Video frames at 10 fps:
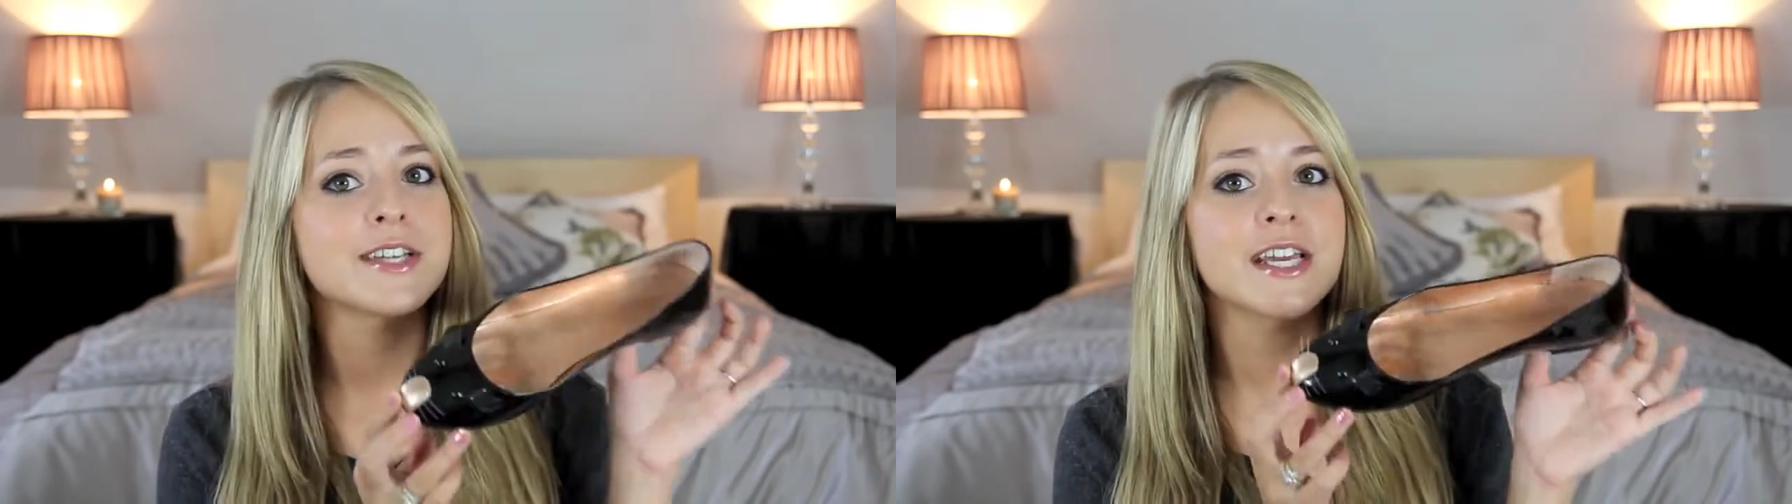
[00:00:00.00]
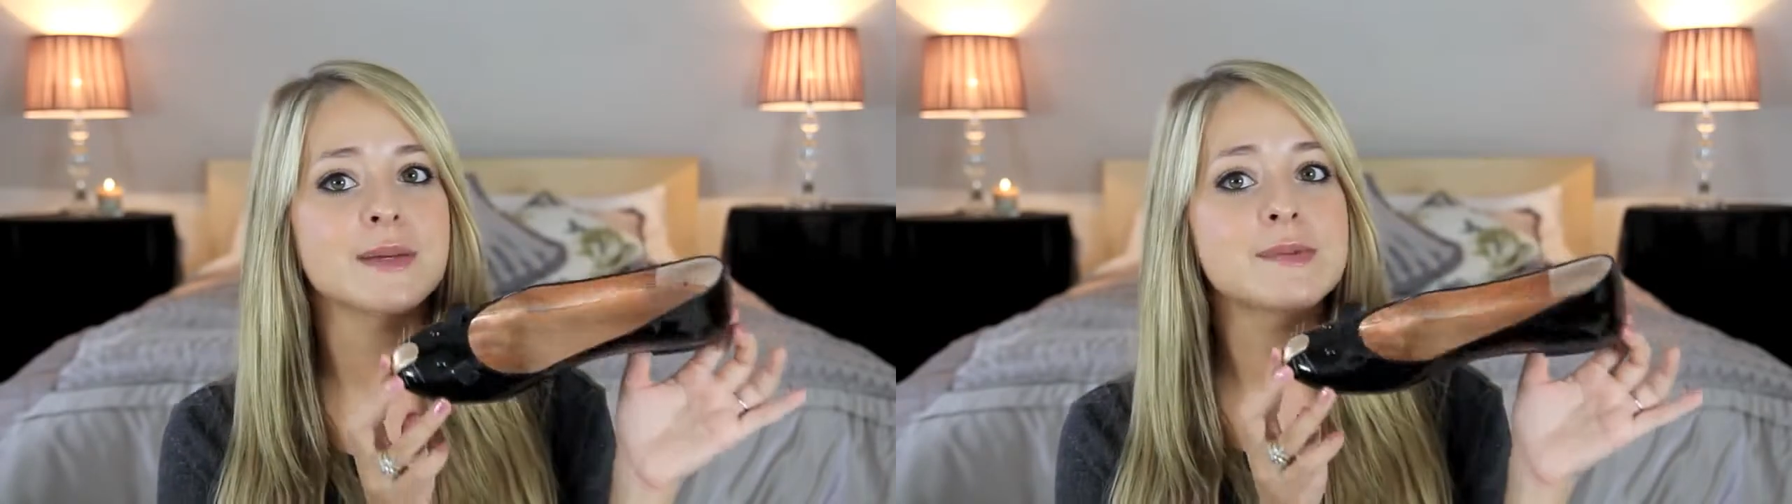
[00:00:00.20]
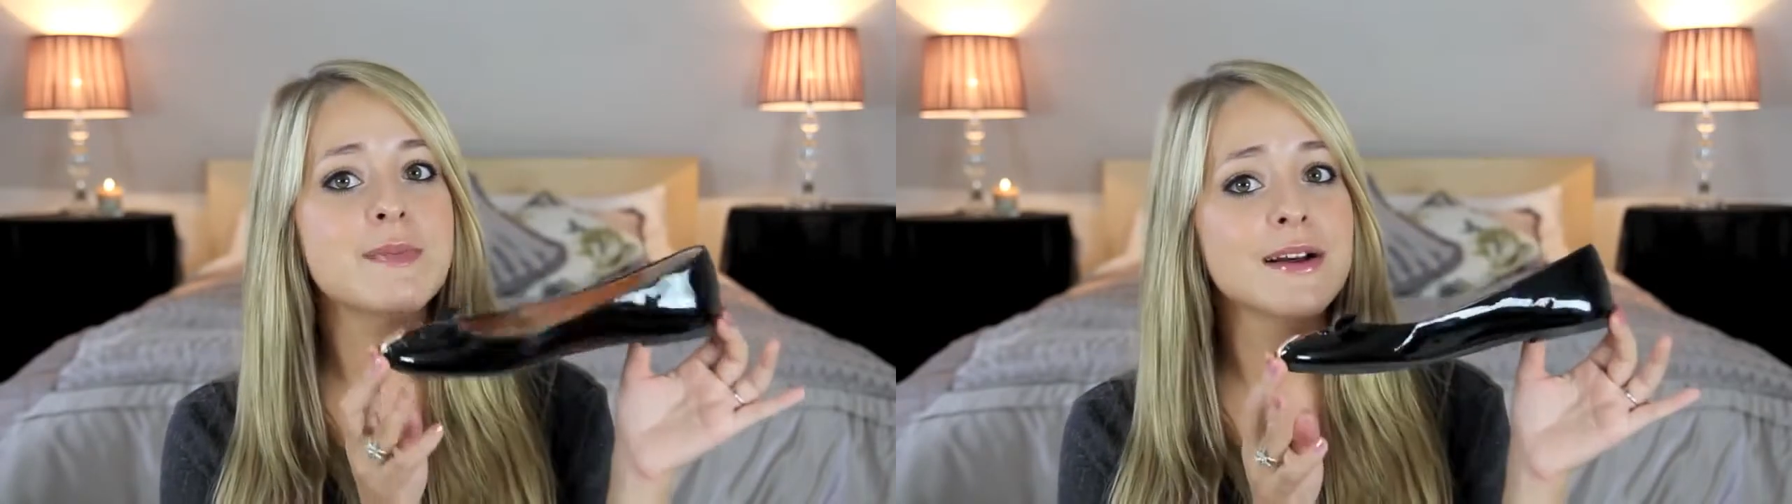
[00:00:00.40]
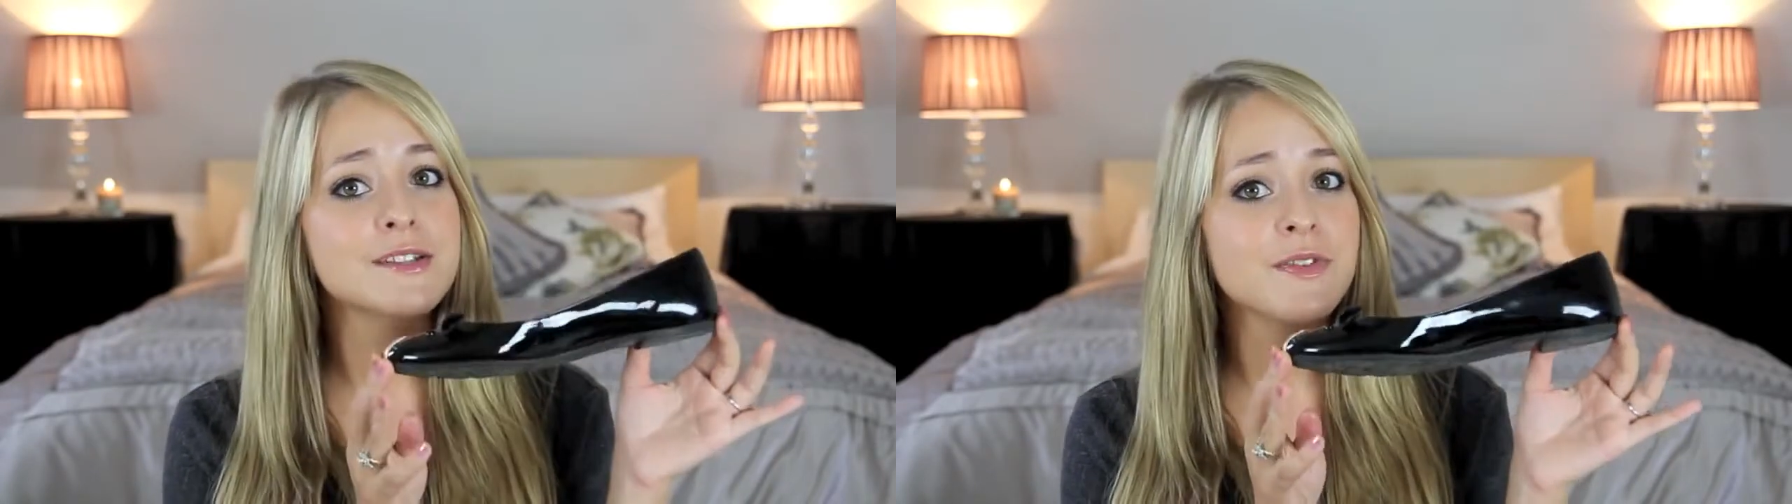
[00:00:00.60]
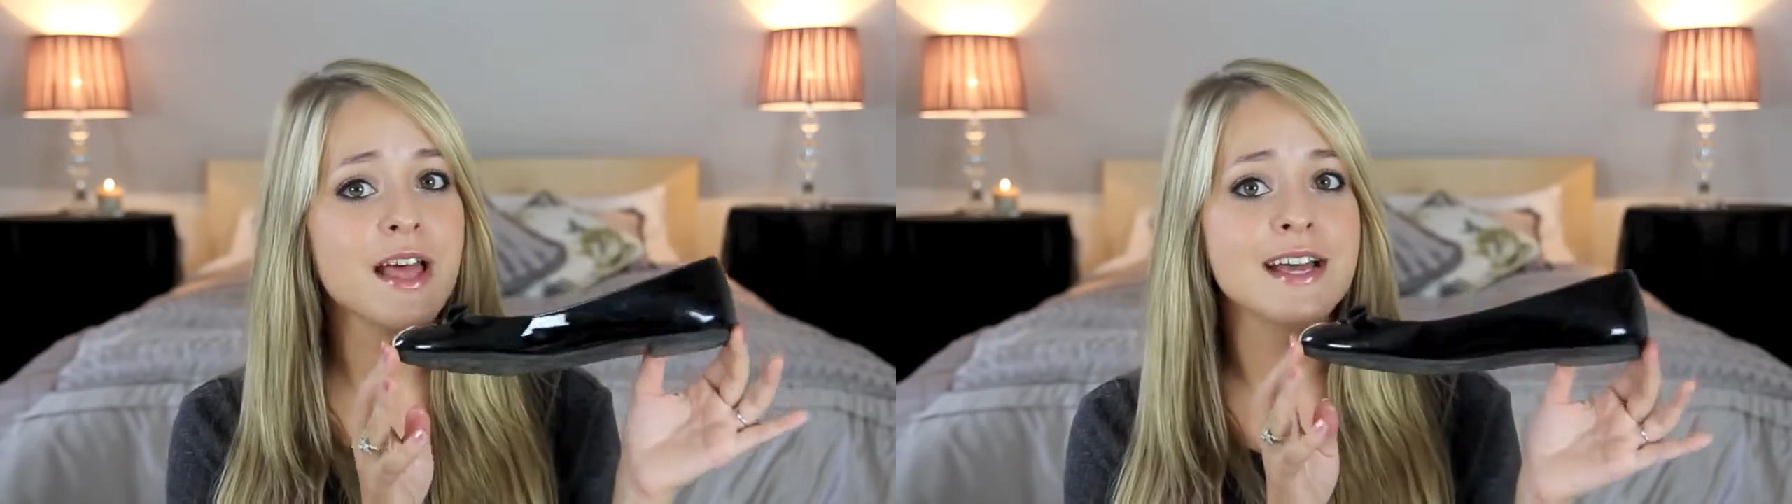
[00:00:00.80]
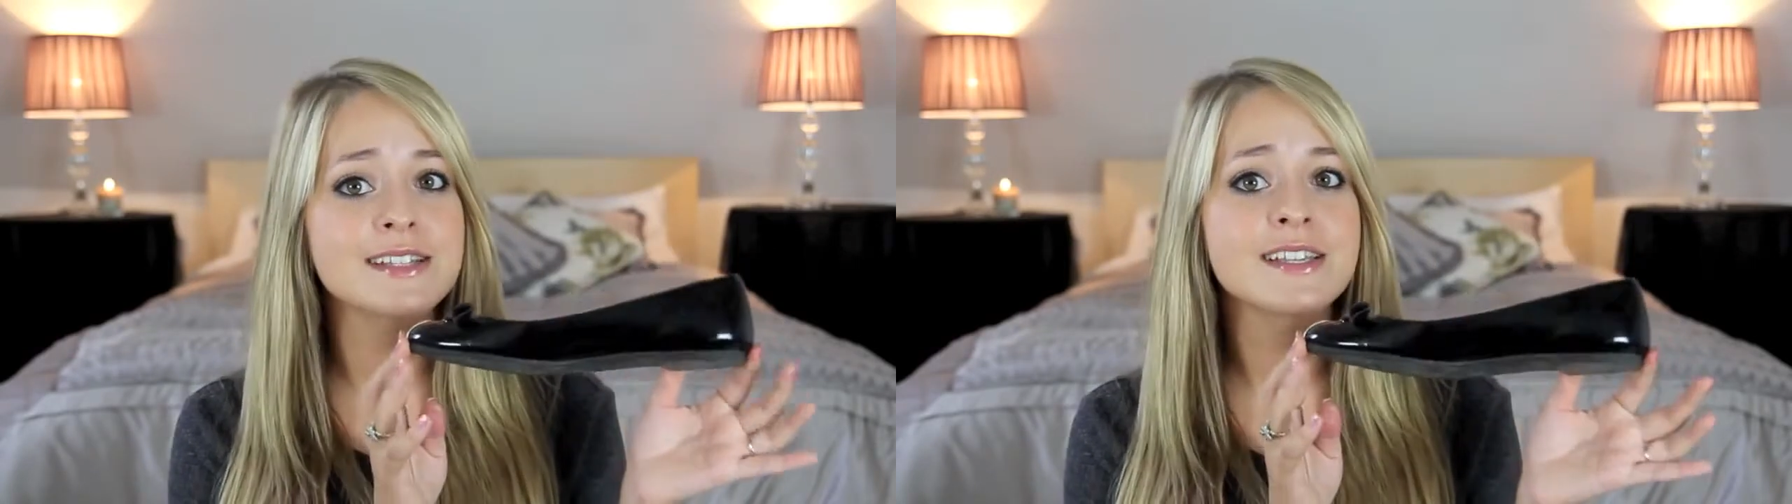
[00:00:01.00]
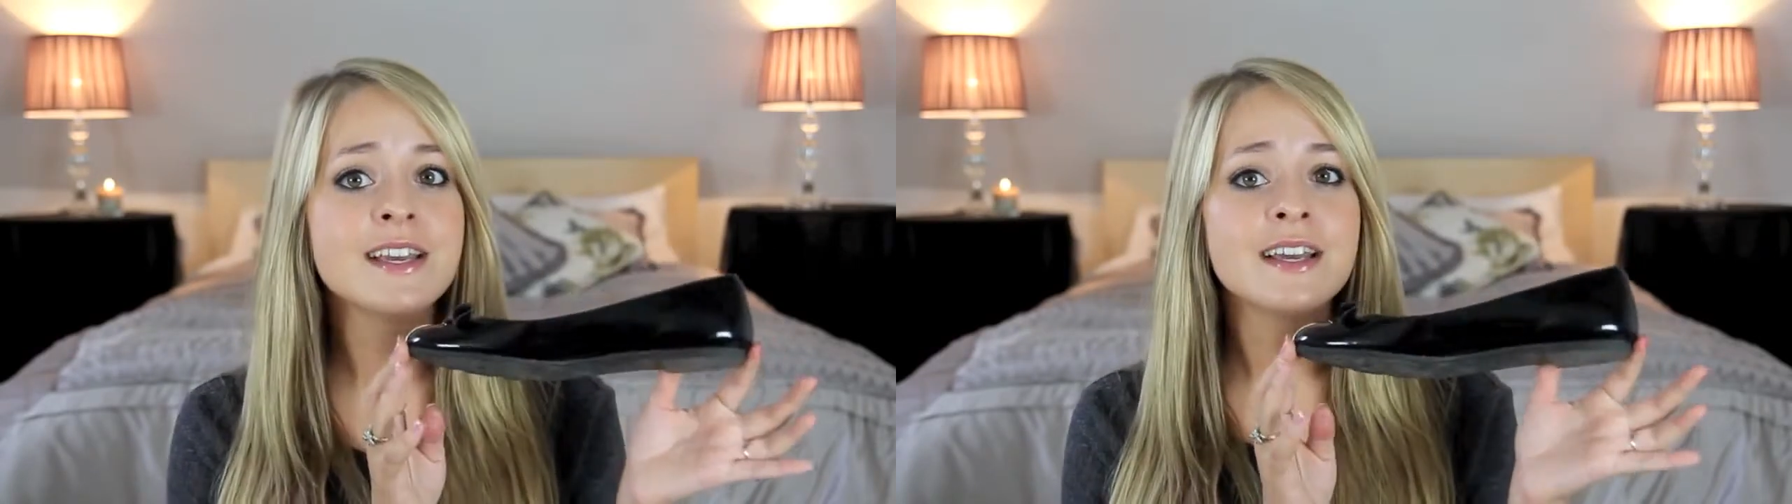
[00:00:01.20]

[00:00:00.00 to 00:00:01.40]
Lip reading: Jacobs mouse flats.